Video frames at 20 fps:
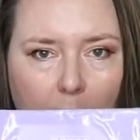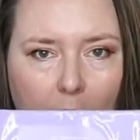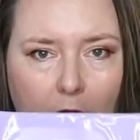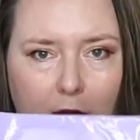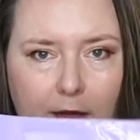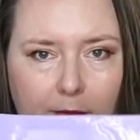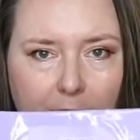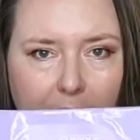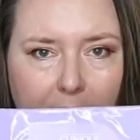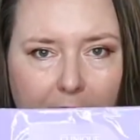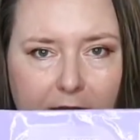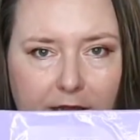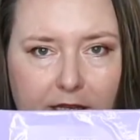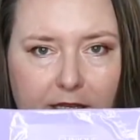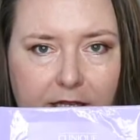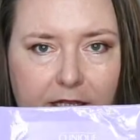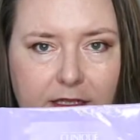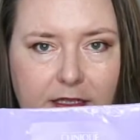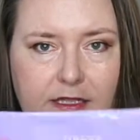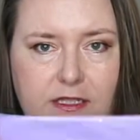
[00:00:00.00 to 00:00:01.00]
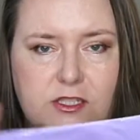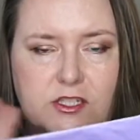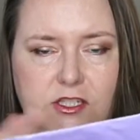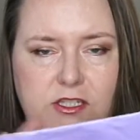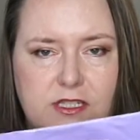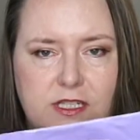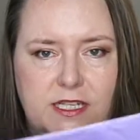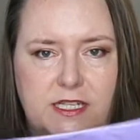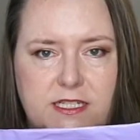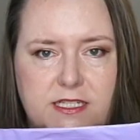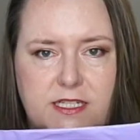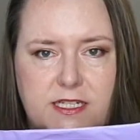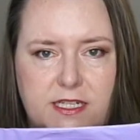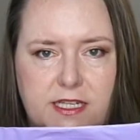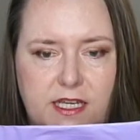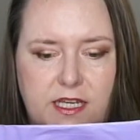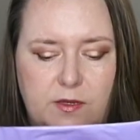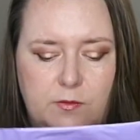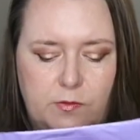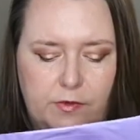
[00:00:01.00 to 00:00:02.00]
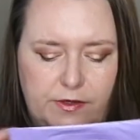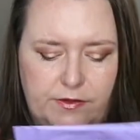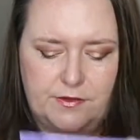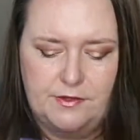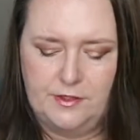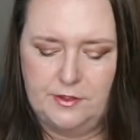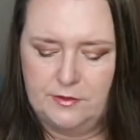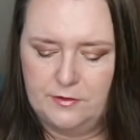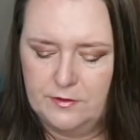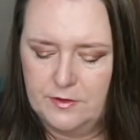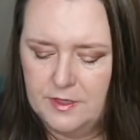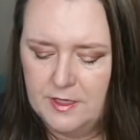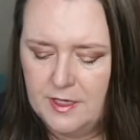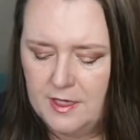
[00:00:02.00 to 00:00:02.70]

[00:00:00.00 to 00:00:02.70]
wipe like this. It's just easy to keep with you.